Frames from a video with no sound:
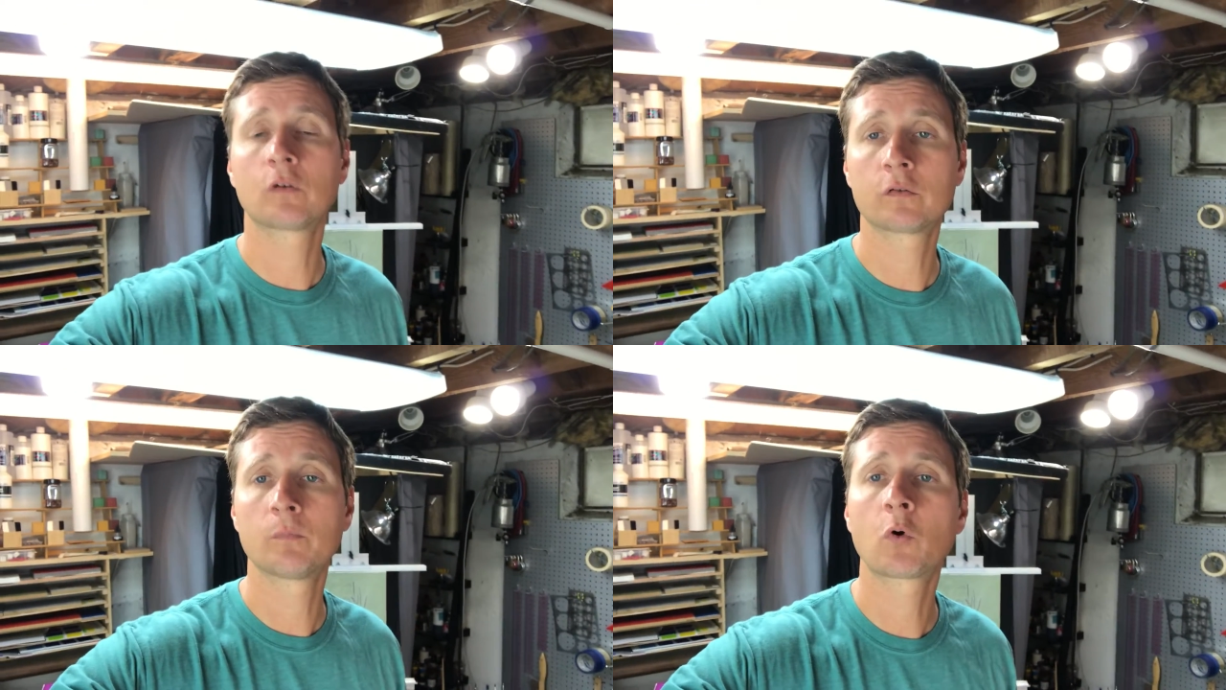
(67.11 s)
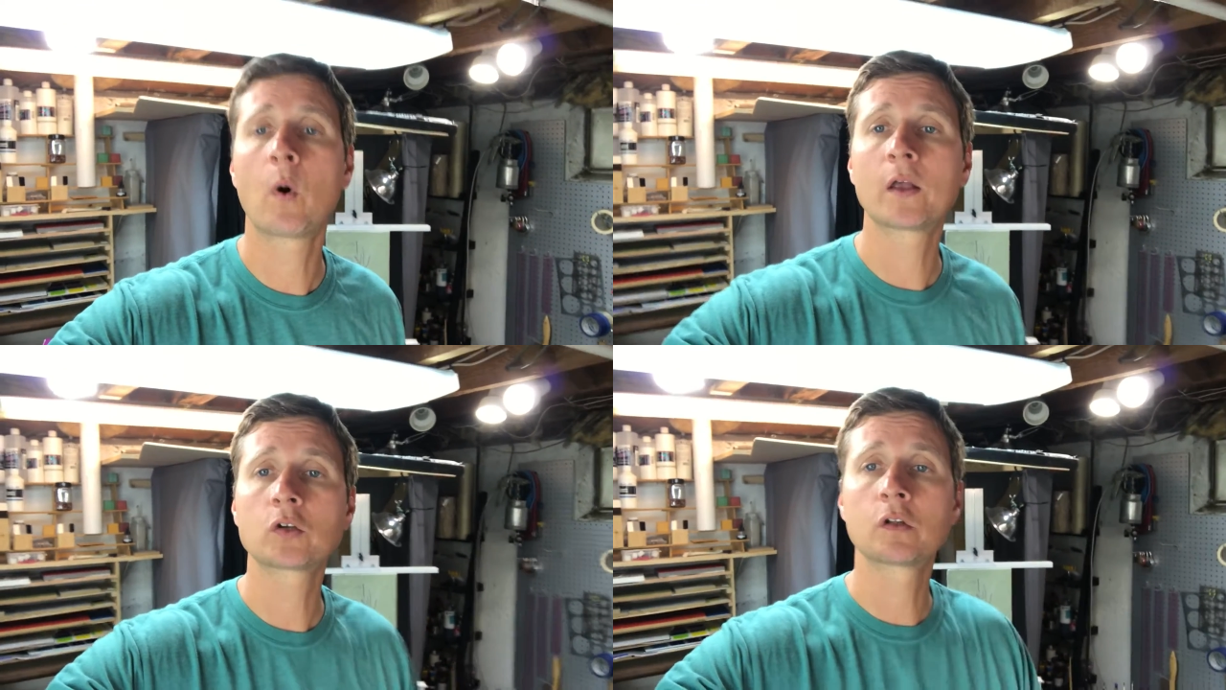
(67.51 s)
or some
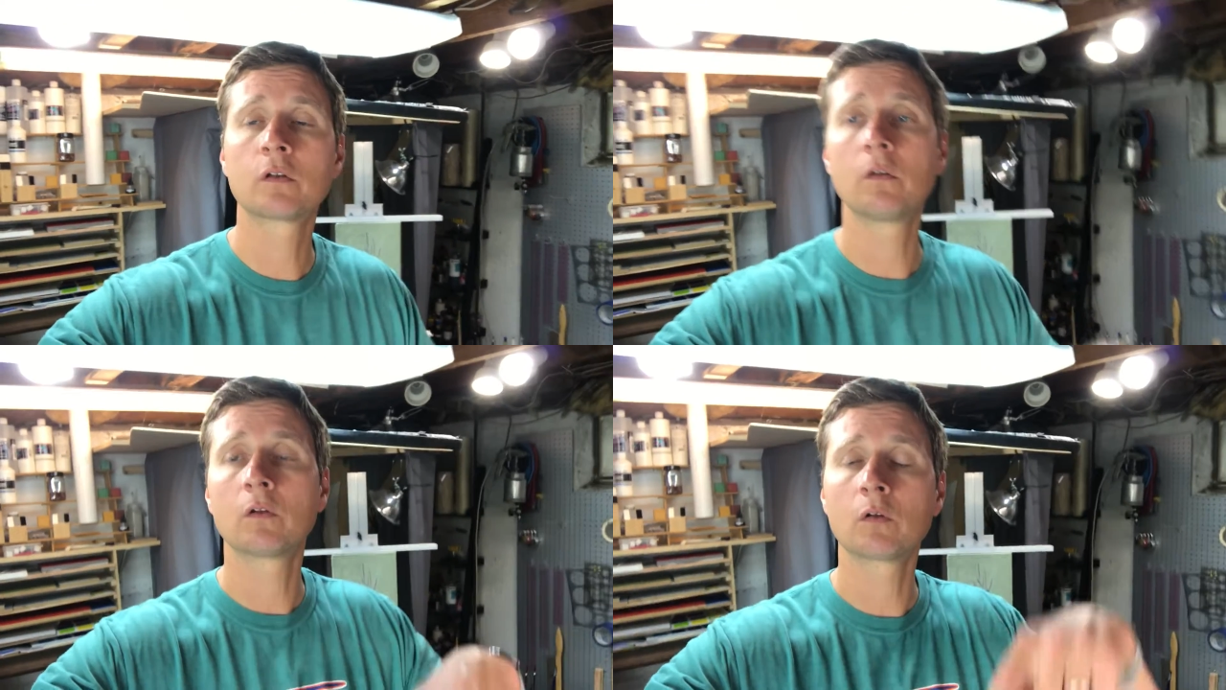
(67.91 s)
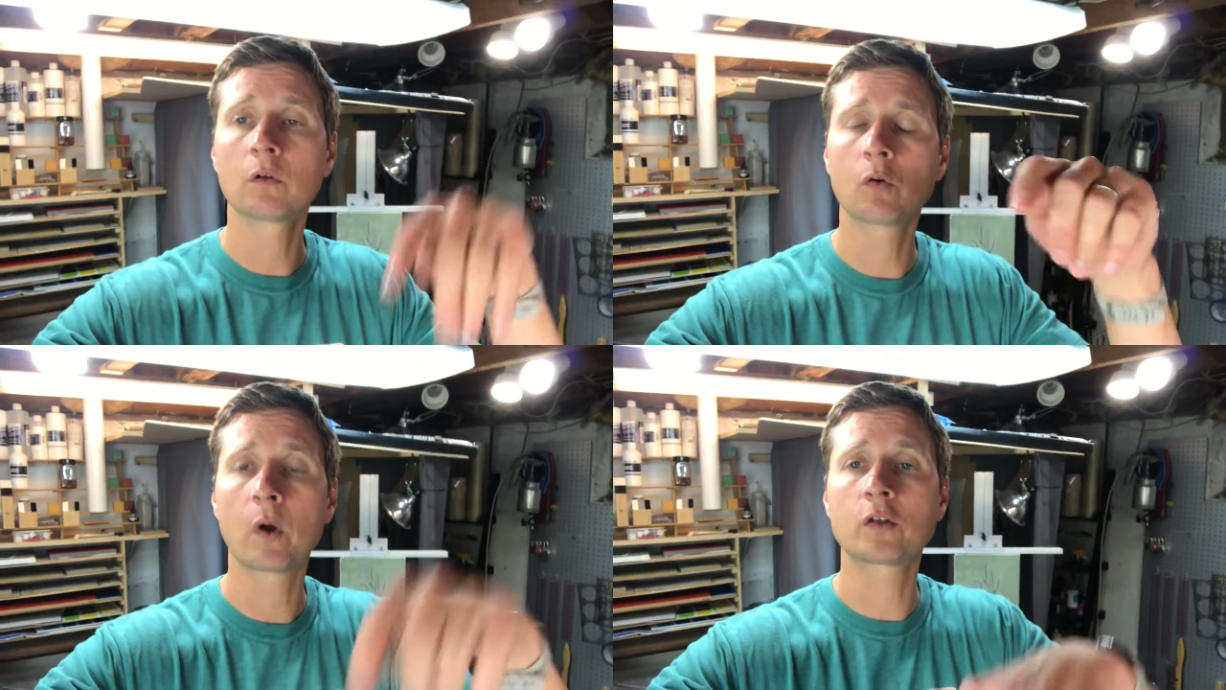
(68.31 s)
questions
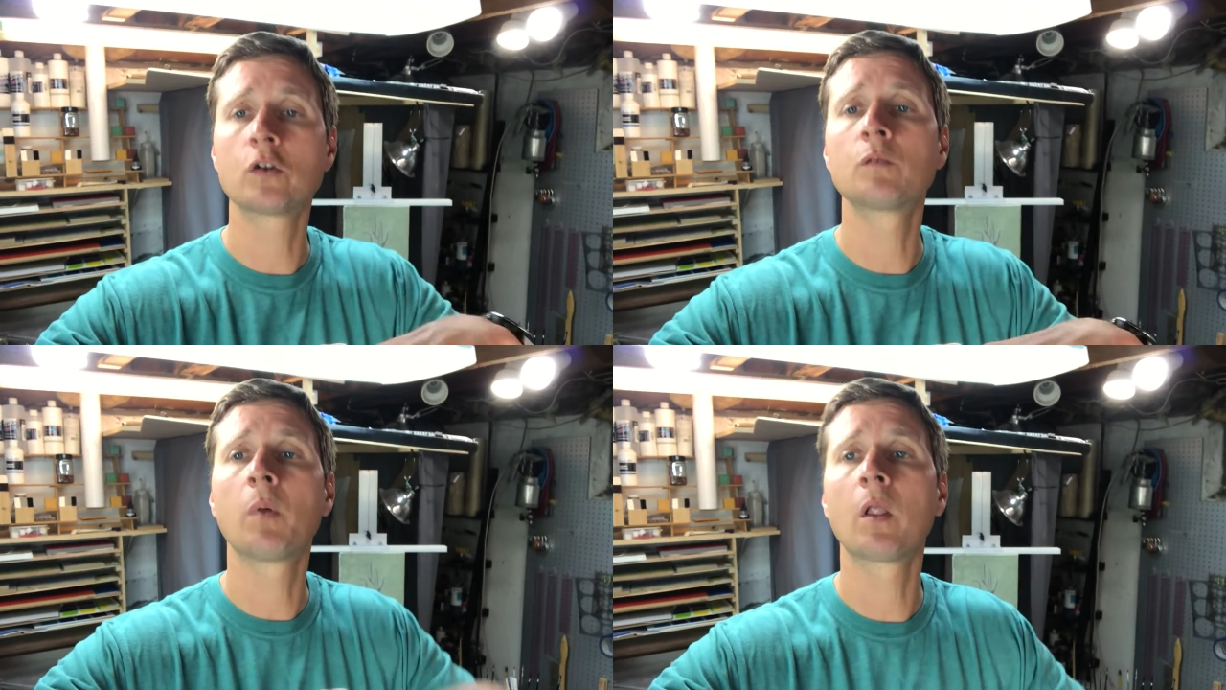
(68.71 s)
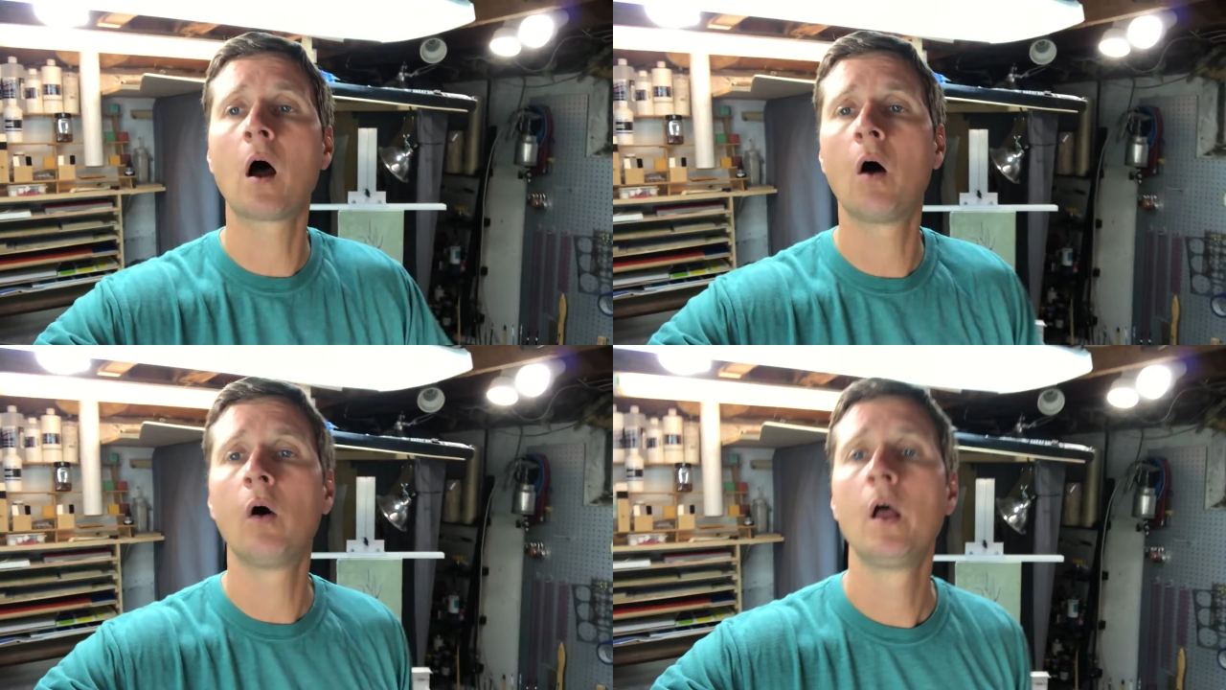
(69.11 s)
questions
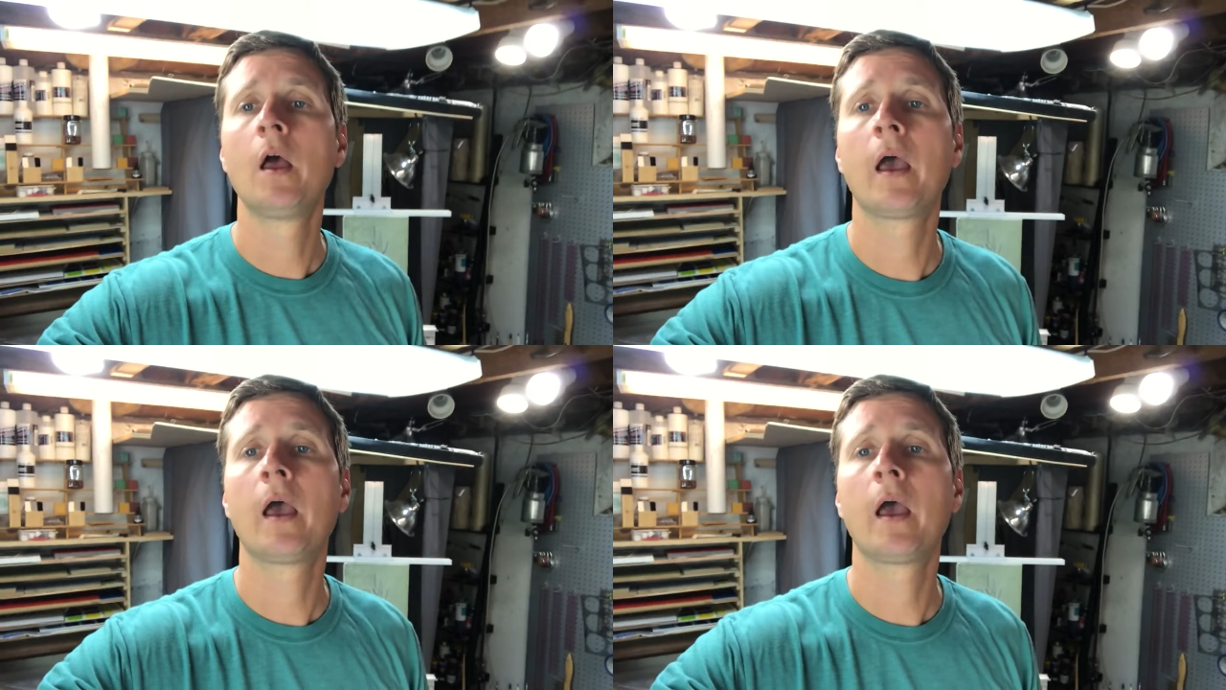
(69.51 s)
below,